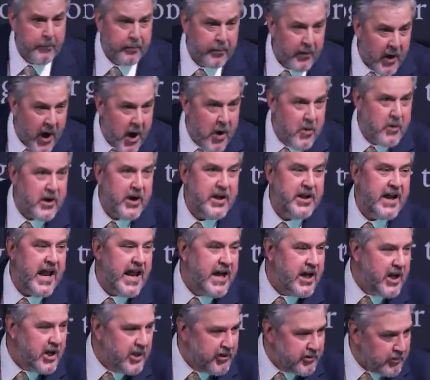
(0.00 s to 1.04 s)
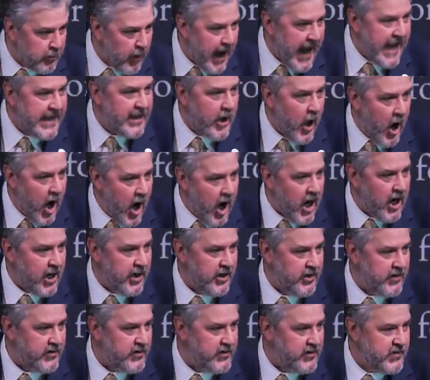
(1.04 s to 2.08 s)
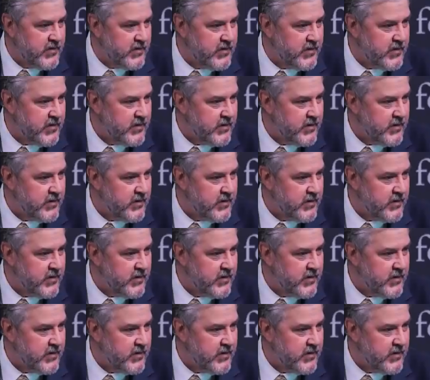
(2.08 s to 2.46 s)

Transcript: a broken and contrite heart.